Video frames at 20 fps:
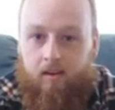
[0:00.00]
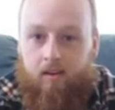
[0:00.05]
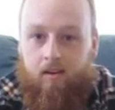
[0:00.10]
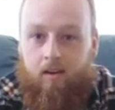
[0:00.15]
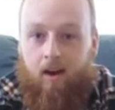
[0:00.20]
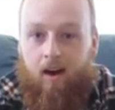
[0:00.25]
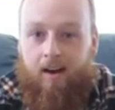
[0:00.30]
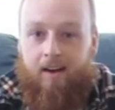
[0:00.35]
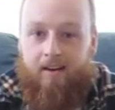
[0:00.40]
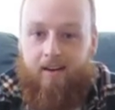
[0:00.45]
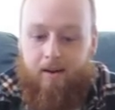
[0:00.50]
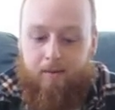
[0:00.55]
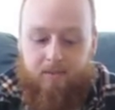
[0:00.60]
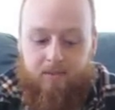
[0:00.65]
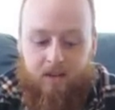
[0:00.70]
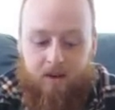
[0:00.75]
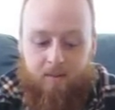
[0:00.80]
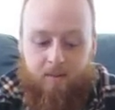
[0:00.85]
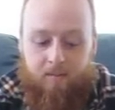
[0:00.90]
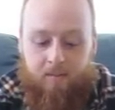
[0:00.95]
Hi, I'm
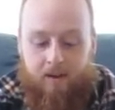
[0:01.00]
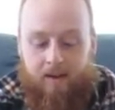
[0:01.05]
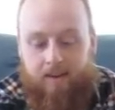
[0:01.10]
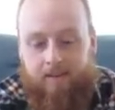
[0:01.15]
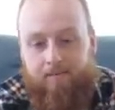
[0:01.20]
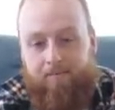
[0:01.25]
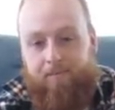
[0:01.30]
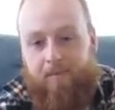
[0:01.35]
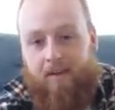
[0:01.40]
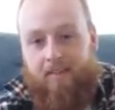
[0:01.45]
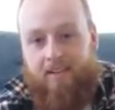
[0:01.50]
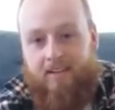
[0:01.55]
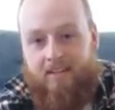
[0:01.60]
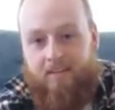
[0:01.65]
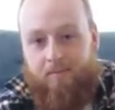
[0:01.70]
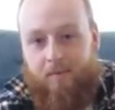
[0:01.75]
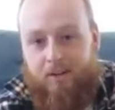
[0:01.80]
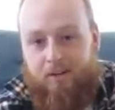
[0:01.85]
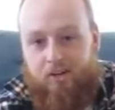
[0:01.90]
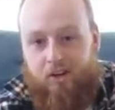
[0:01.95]
Simon Begg, and these are
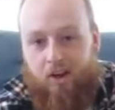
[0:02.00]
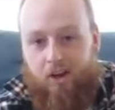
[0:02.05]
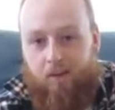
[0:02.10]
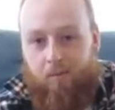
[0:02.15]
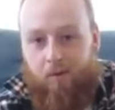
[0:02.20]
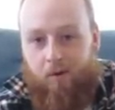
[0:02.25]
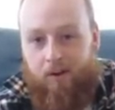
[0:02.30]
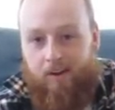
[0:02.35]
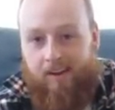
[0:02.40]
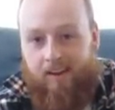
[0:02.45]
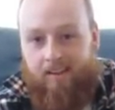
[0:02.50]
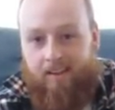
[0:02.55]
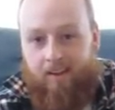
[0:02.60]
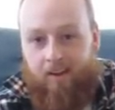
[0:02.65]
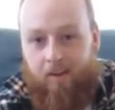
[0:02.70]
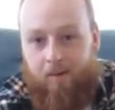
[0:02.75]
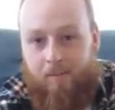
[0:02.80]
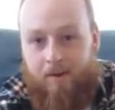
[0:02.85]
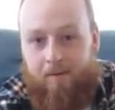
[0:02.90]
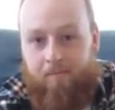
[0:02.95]
my giant working
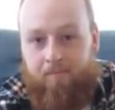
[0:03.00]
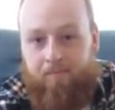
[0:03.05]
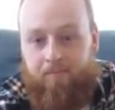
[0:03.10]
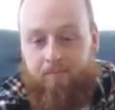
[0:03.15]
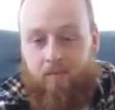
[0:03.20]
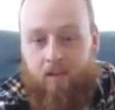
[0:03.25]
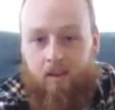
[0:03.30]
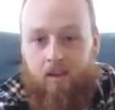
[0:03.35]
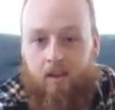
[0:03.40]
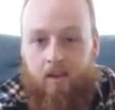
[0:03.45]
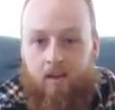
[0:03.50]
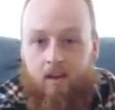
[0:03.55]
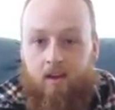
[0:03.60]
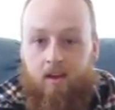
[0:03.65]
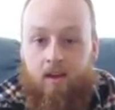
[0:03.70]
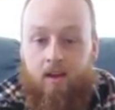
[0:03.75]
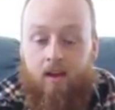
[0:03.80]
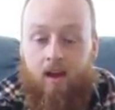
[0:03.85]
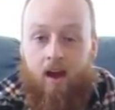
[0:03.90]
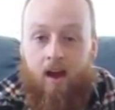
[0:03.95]
Lego men.
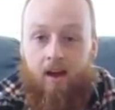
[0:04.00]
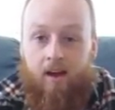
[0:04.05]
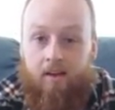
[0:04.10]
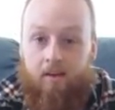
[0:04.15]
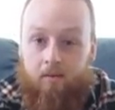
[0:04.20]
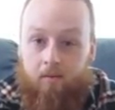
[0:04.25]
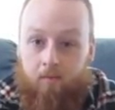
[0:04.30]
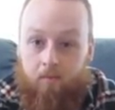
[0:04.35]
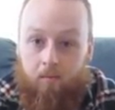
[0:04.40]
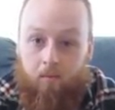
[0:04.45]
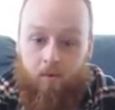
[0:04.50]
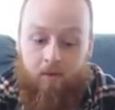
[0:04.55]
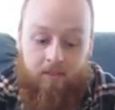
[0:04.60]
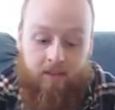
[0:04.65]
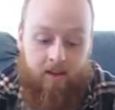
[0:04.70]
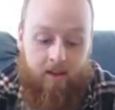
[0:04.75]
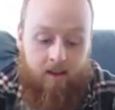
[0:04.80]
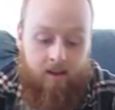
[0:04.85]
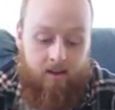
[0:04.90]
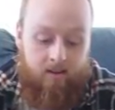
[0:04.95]
What
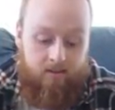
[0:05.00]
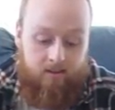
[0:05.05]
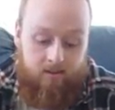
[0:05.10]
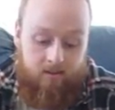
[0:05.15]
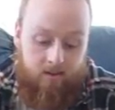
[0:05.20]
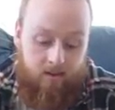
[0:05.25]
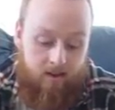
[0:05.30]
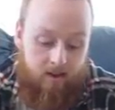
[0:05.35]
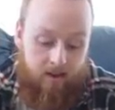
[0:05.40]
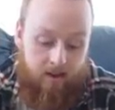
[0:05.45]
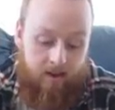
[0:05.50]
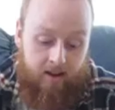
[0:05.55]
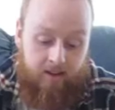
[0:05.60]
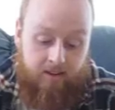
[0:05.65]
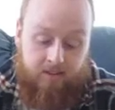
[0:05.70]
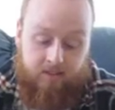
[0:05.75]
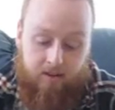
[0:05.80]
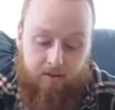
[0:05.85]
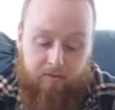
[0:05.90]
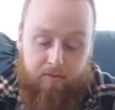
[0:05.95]
they are
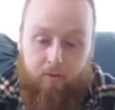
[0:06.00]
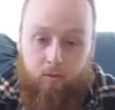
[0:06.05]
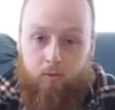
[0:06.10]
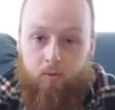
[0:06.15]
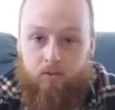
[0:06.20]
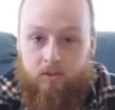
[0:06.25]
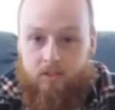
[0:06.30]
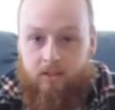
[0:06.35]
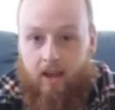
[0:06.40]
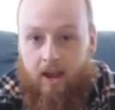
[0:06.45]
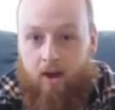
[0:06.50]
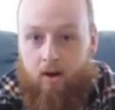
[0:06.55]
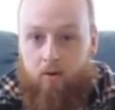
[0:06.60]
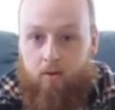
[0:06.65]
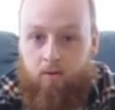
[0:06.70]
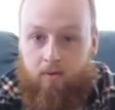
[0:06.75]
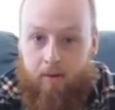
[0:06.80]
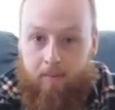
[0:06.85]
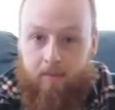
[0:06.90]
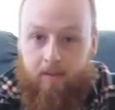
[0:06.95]
is a full-scale
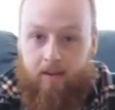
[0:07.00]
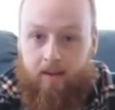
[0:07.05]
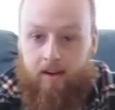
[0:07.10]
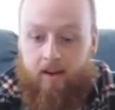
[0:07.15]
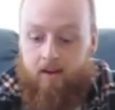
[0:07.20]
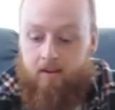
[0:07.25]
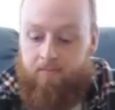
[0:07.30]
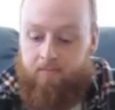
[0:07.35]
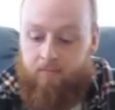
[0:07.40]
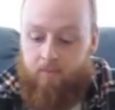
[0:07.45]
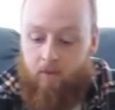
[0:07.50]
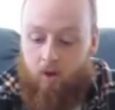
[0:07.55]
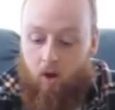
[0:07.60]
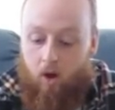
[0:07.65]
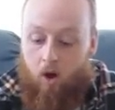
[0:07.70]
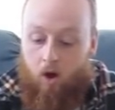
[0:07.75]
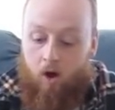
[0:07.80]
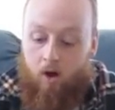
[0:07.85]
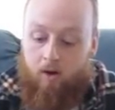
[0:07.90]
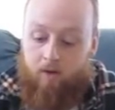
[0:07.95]
replica
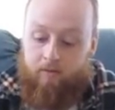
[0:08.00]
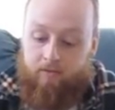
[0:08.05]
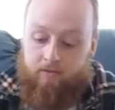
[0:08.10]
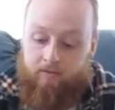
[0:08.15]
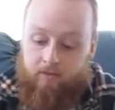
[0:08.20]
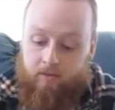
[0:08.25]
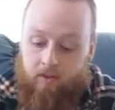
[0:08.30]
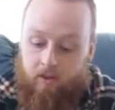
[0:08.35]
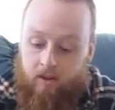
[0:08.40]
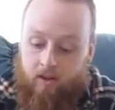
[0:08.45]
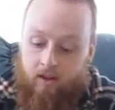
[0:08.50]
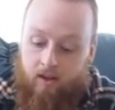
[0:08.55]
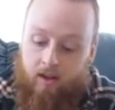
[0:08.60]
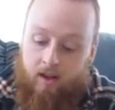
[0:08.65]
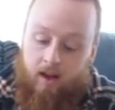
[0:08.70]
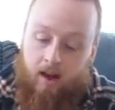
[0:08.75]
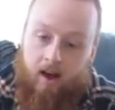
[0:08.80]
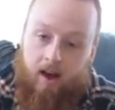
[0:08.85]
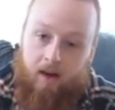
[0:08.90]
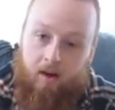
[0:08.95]
of
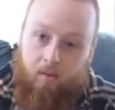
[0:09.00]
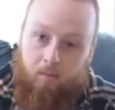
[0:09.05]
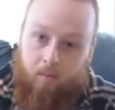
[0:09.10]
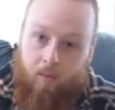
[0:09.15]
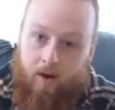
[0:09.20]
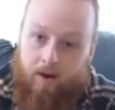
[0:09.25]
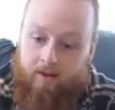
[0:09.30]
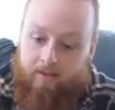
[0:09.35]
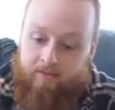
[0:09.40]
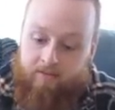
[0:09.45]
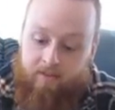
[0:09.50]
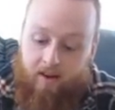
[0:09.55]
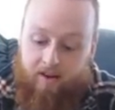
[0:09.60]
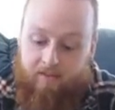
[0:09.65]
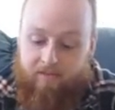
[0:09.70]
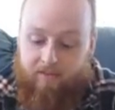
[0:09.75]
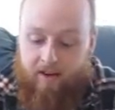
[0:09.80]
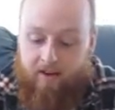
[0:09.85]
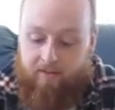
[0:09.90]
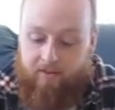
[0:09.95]
one of our
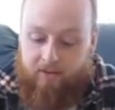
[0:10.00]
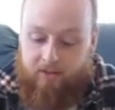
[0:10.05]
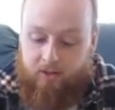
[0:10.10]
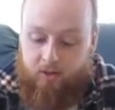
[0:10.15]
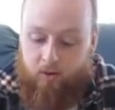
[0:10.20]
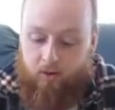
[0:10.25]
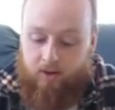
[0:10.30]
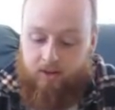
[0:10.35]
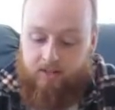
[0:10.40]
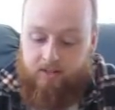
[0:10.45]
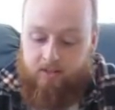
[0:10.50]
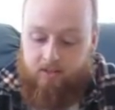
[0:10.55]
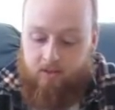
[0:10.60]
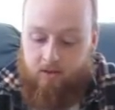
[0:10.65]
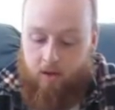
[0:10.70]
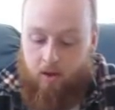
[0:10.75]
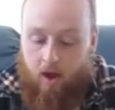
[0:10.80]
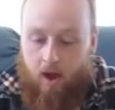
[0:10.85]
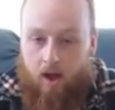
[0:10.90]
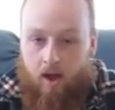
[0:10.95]
favourite toys,
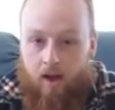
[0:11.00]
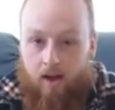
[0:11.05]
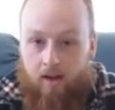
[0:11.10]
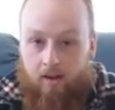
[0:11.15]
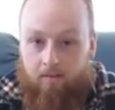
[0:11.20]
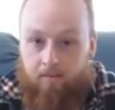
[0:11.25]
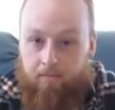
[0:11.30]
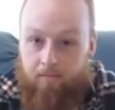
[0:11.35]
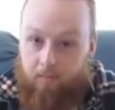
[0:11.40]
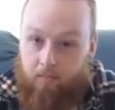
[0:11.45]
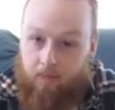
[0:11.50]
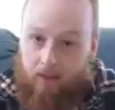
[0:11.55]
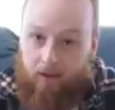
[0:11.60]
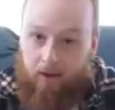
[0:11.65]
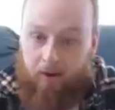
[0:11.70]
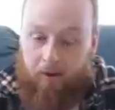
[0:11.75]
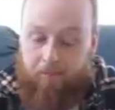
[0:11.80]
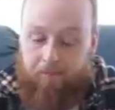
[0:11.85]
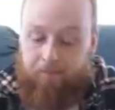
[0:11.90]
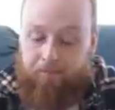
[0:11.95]
Lego.